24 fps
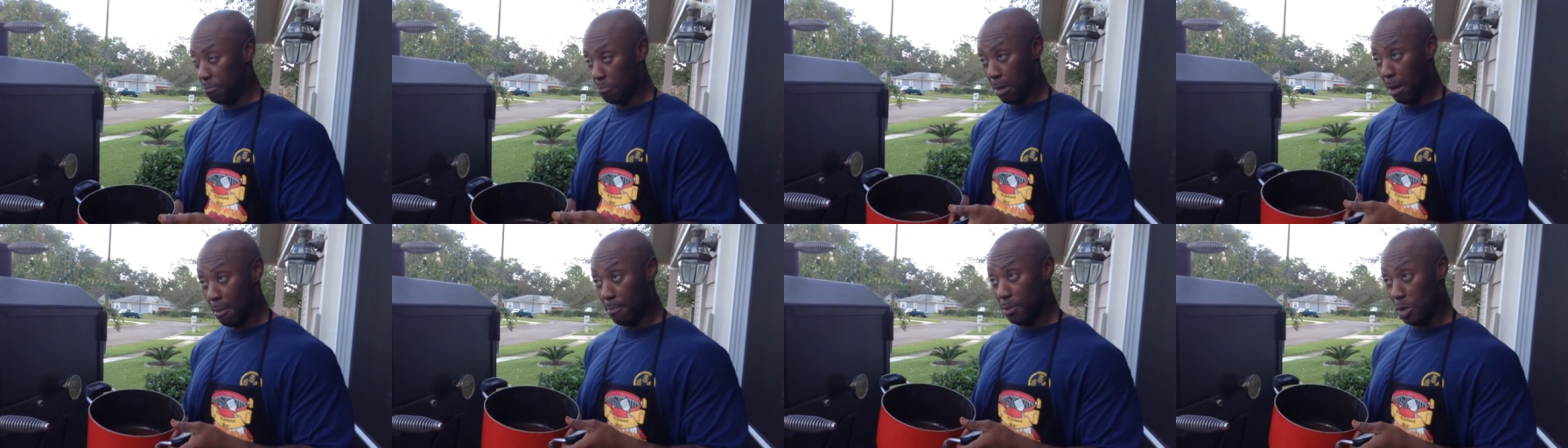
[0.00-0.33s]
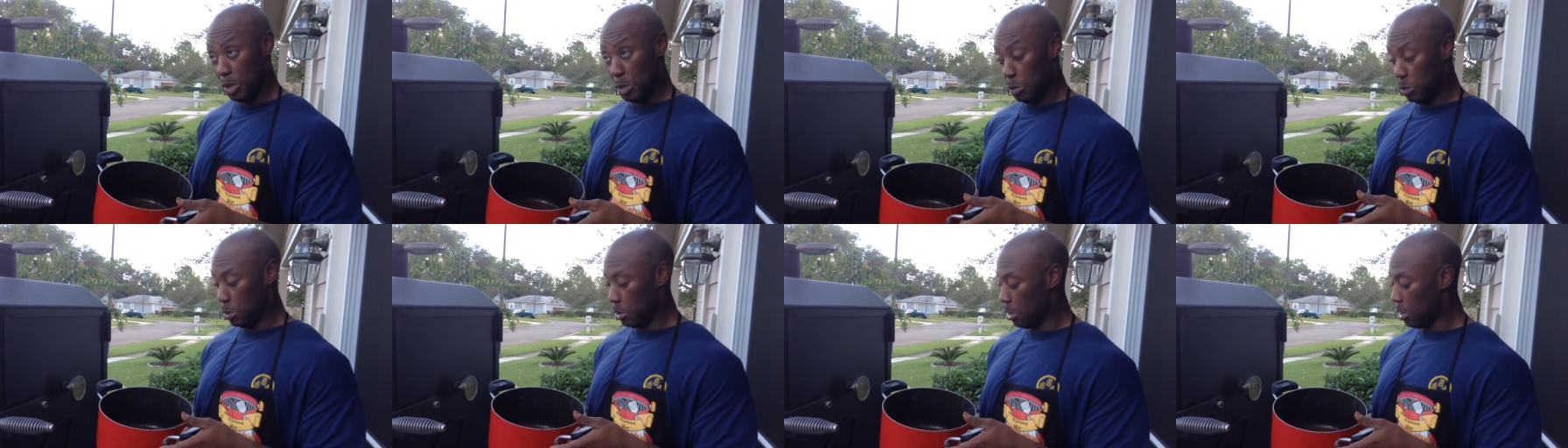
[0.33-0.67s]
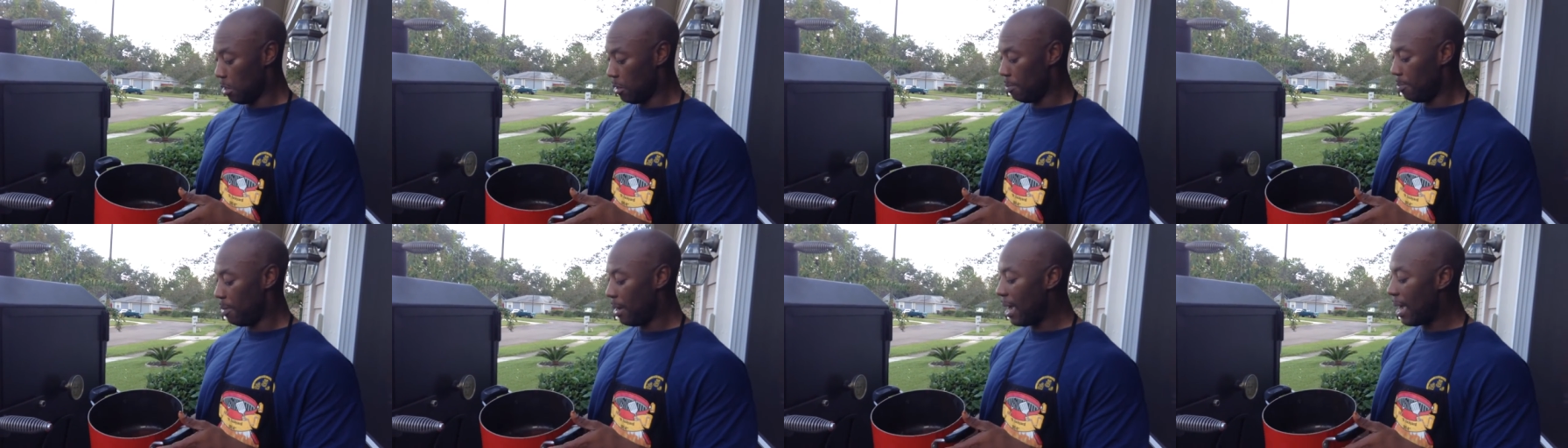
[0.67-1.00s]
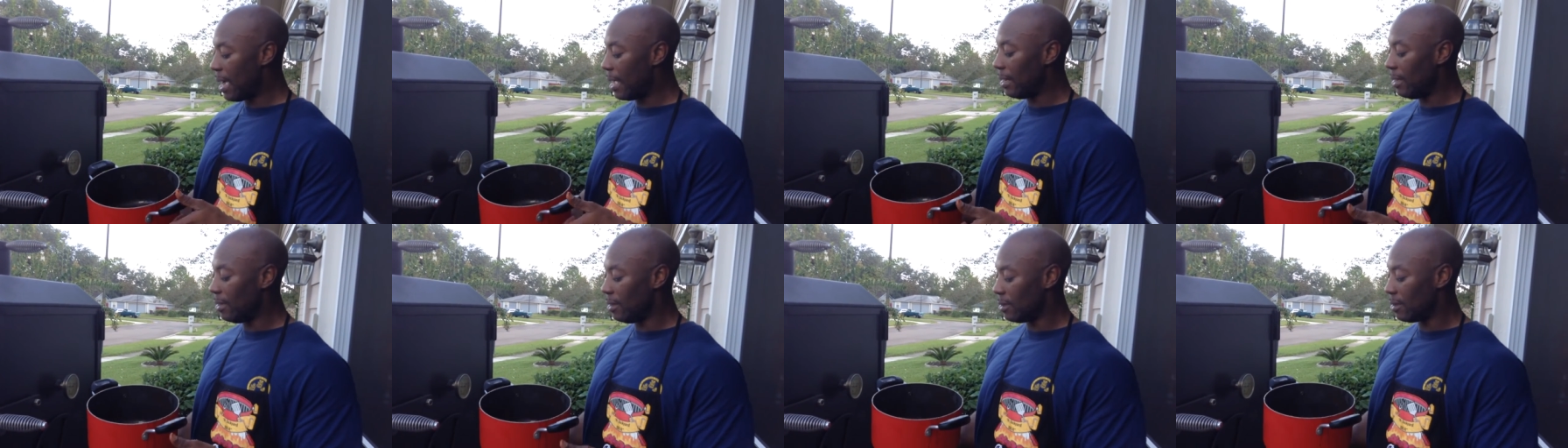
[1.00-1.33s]
I'm using her
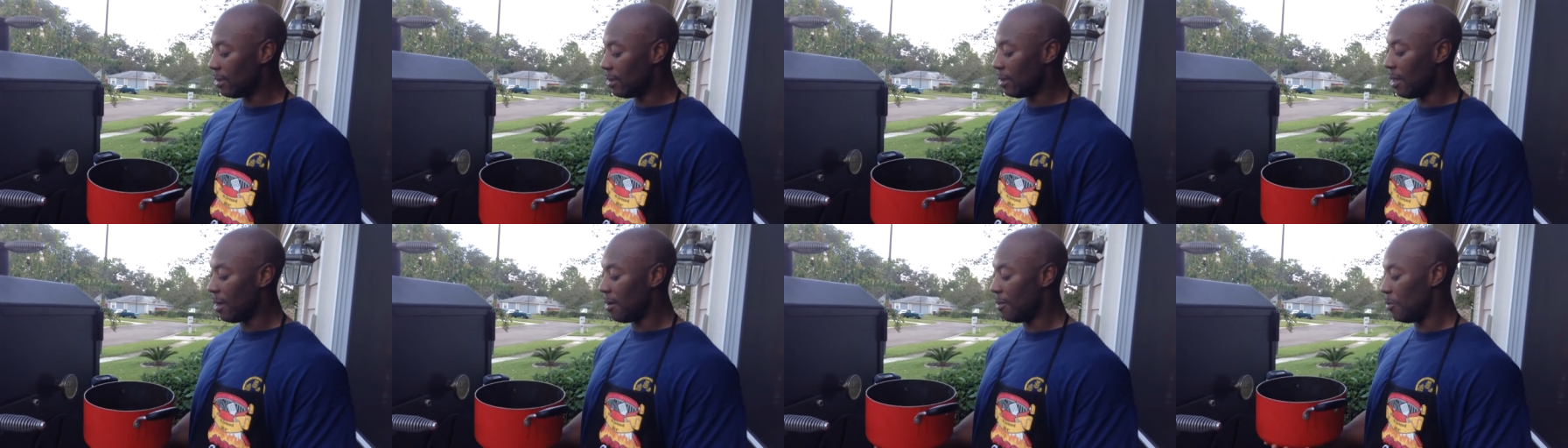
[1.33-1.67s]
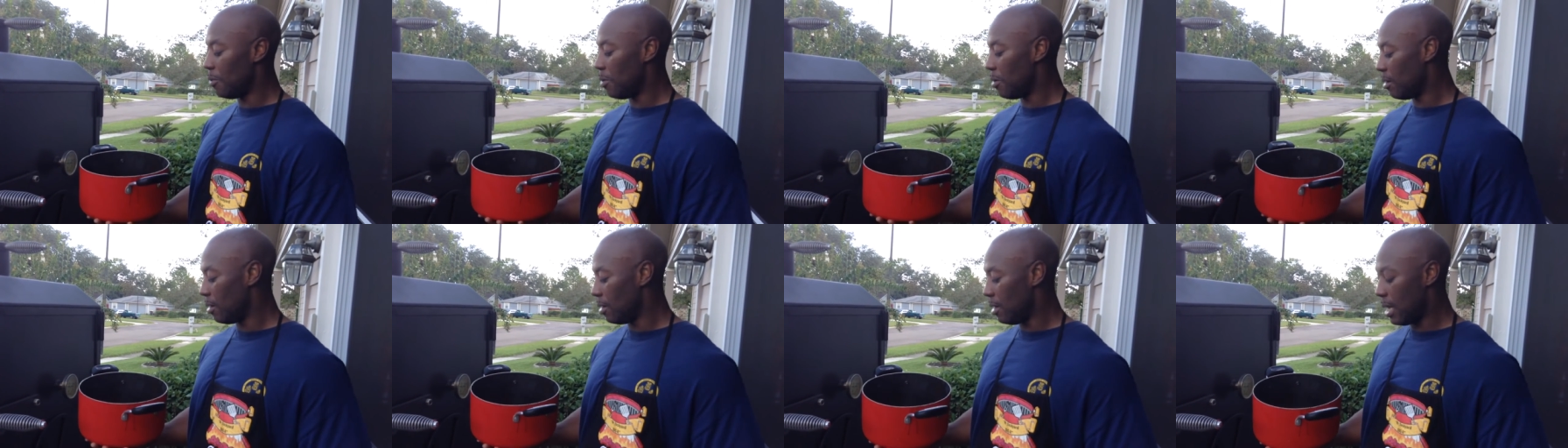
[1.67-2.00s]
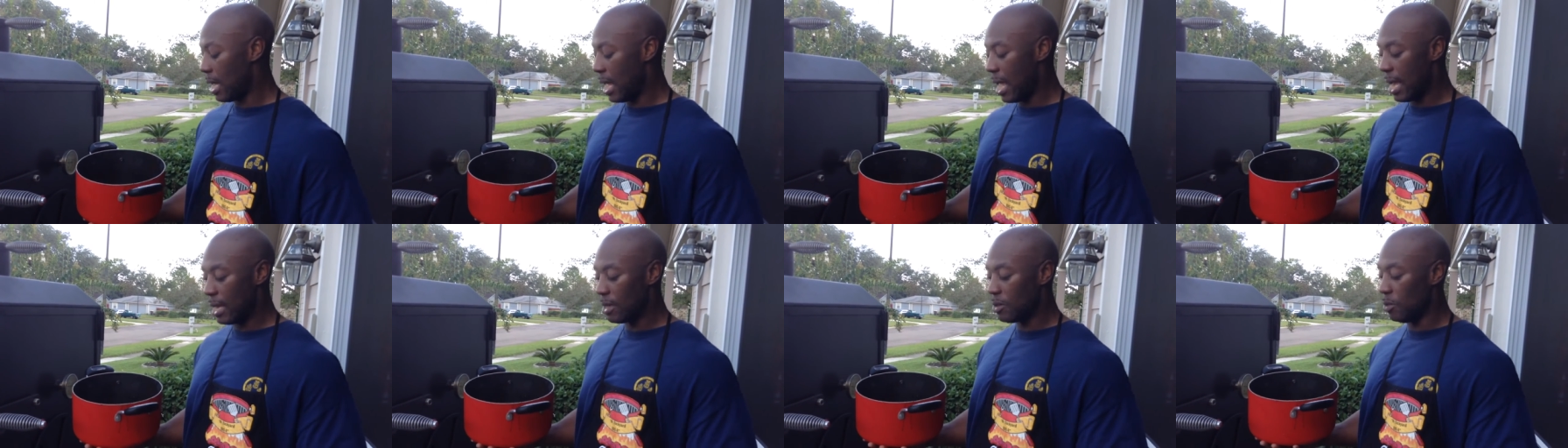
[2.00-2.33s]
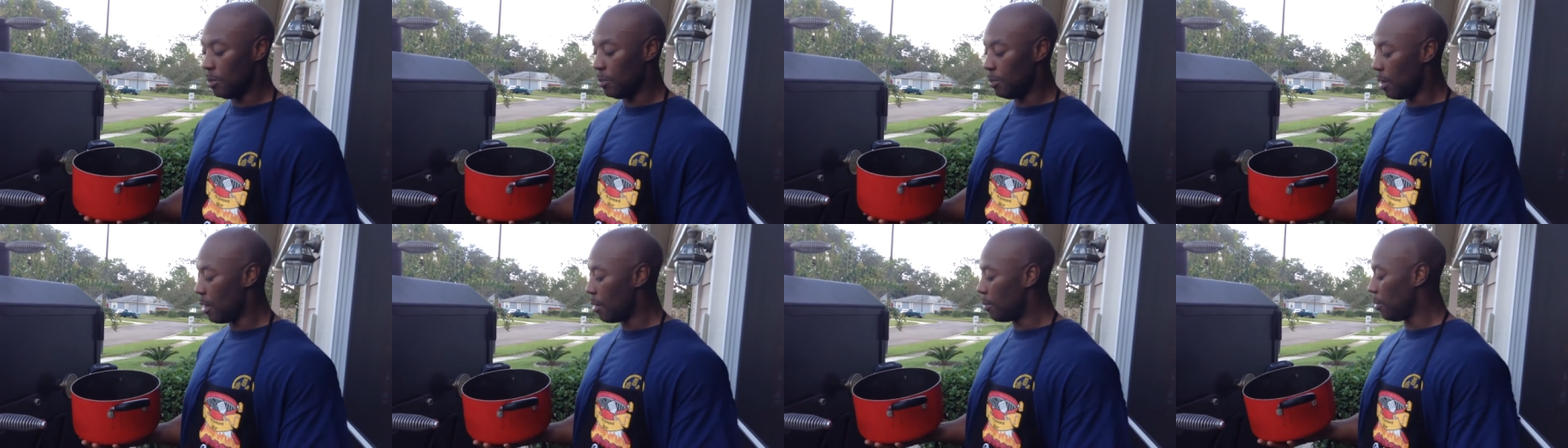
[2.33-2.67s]
pot instead of one of the actual
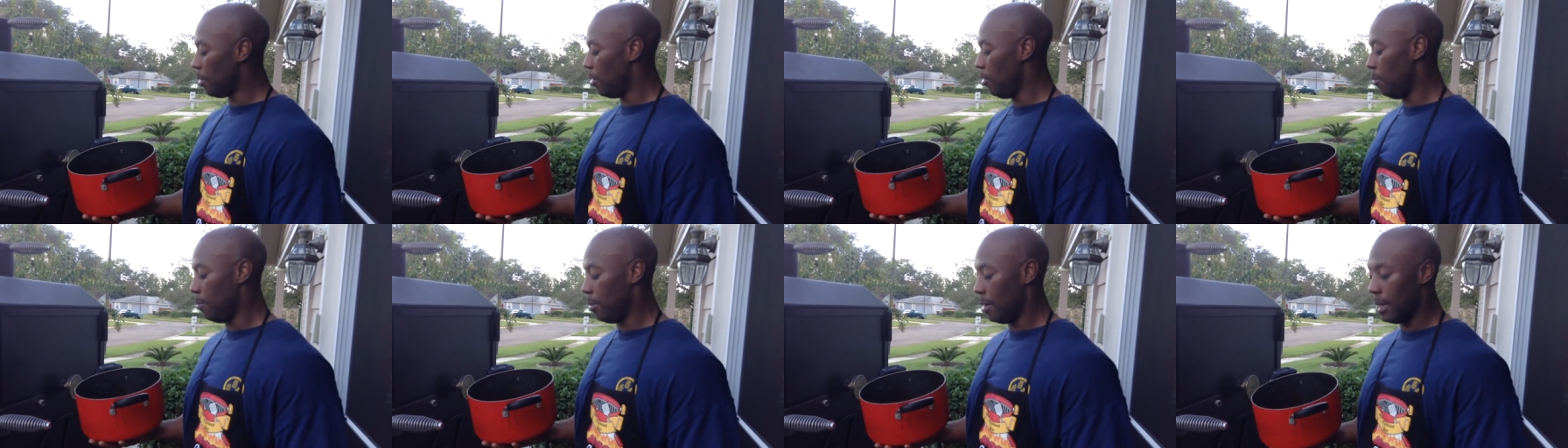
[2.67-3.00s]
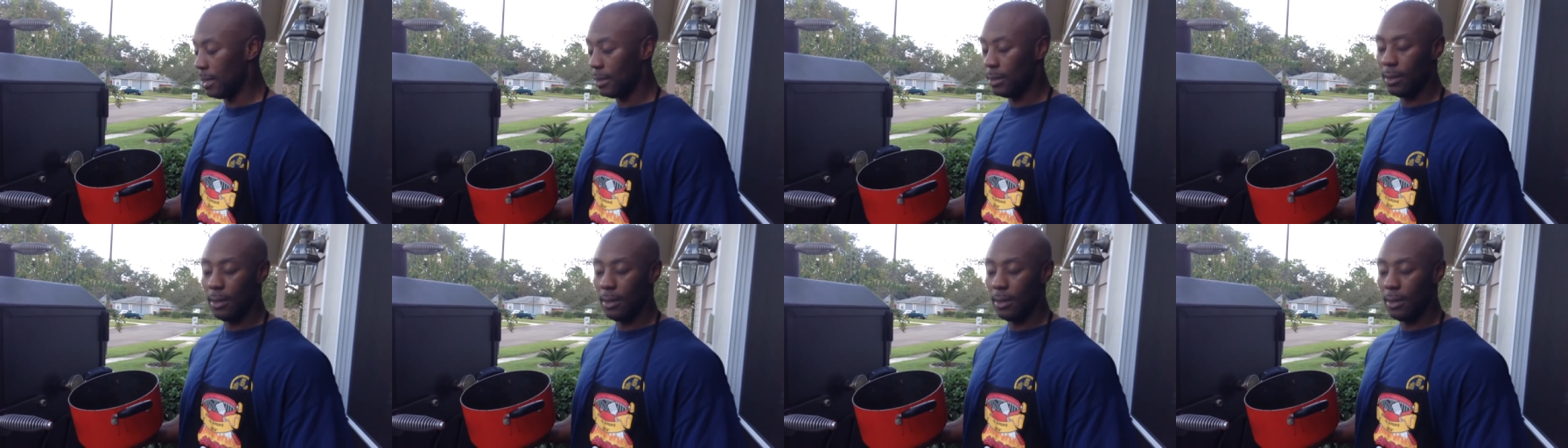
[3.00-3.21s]
barbecue pots